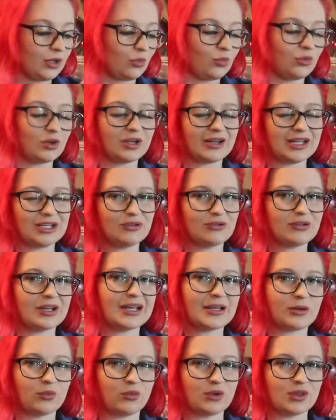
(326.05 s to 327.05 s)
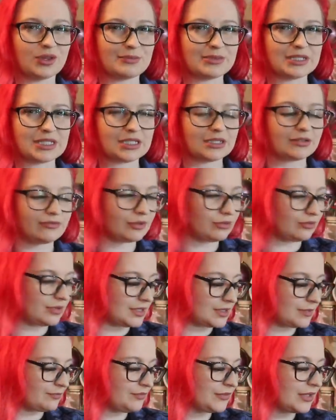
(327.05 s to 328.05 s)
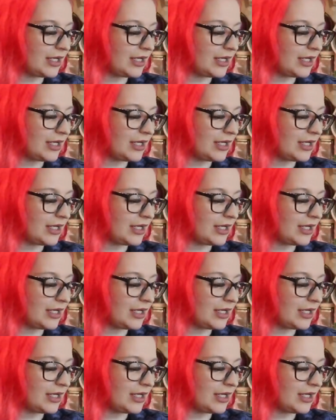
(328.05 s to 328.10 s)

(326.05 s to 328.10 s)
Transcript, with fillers: What I look like, what the material is.